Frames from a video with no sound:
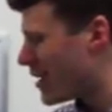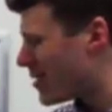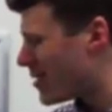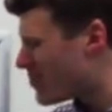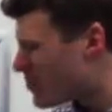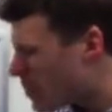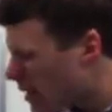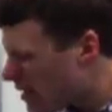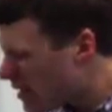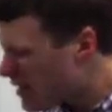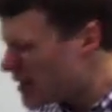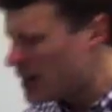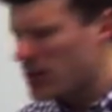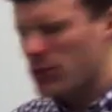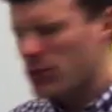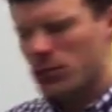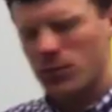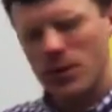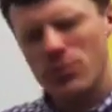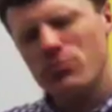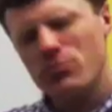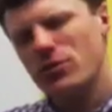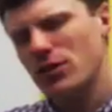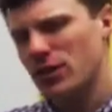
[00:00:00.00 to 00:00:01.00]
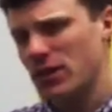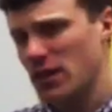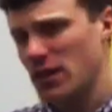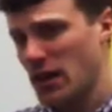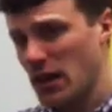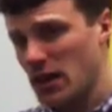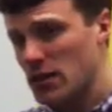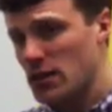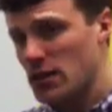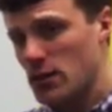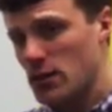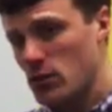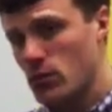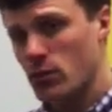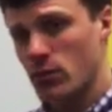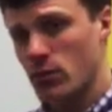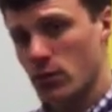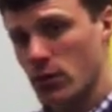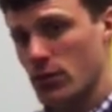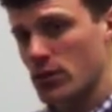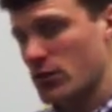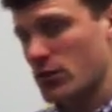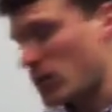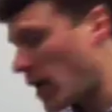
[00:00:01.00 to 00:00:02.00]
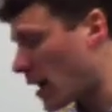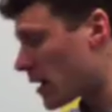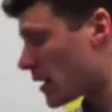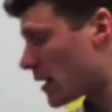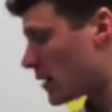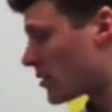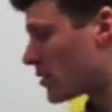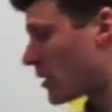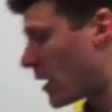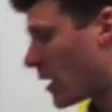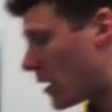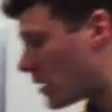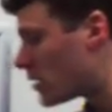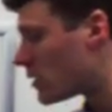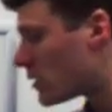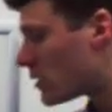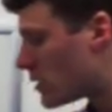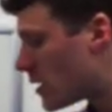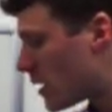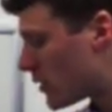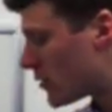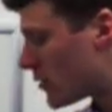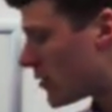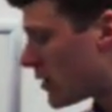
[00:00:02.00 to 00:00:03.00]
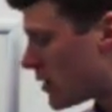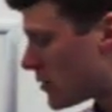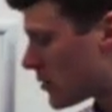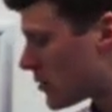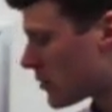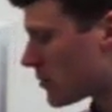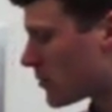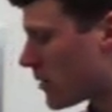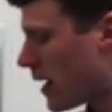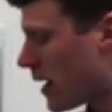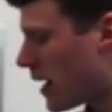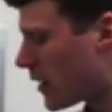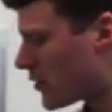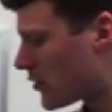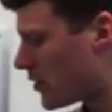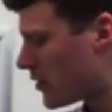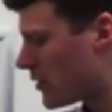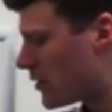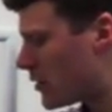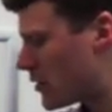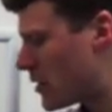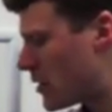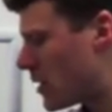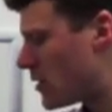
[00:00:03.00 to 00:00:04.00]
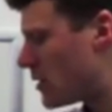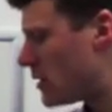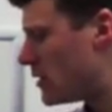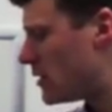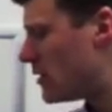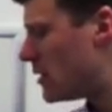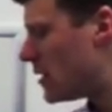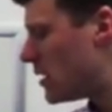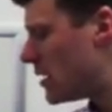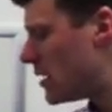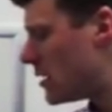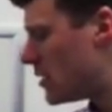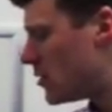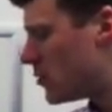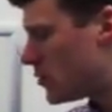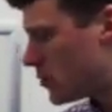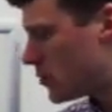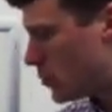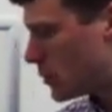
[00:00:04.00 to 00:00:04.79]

but if we pretended for a second that, yes, these are fractions, then the du's